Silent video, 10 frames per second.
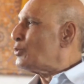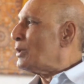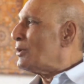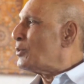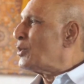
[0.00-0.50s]

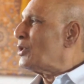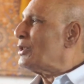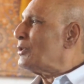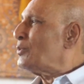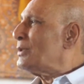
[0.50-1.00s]
to a
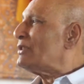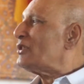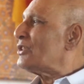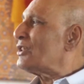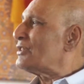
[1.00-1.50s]
word
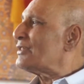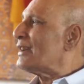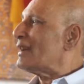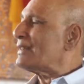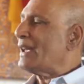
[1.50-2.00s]
which does
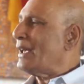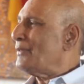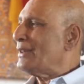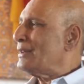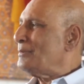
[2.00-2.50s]
not
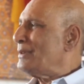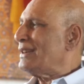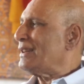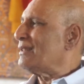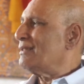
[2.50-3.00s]
have any
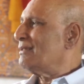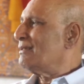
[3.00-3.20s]
meaning.